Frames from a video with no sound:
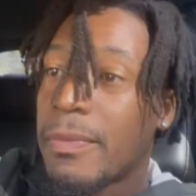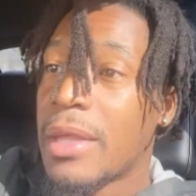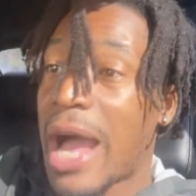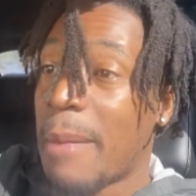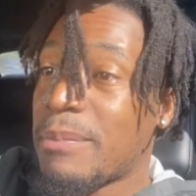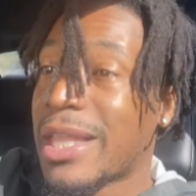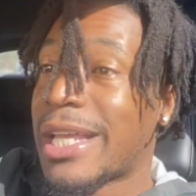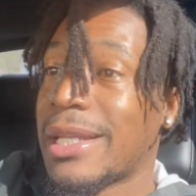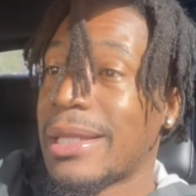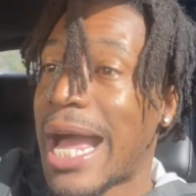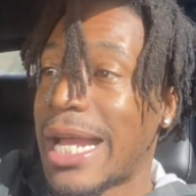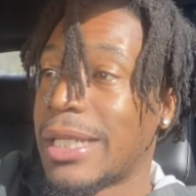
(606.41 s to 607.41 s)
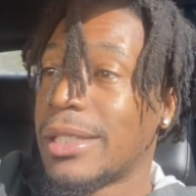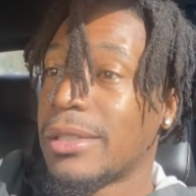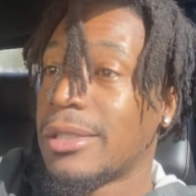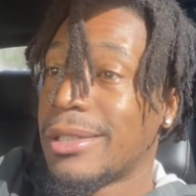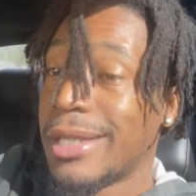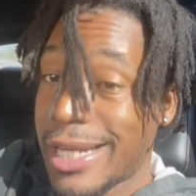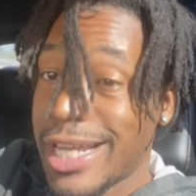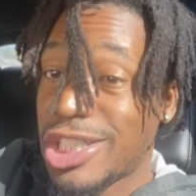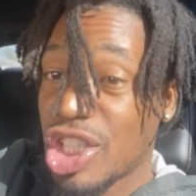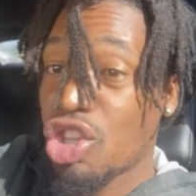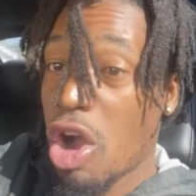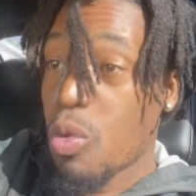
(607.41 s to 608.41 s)
I'm thinking like it is the
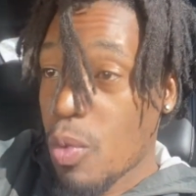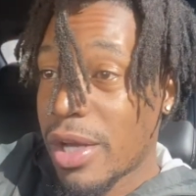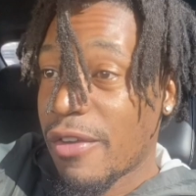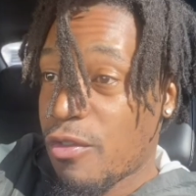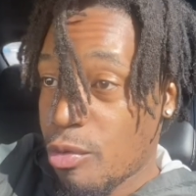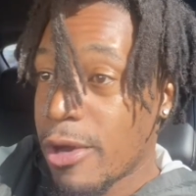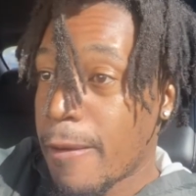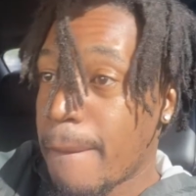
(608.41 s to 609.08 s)
dark winter for real.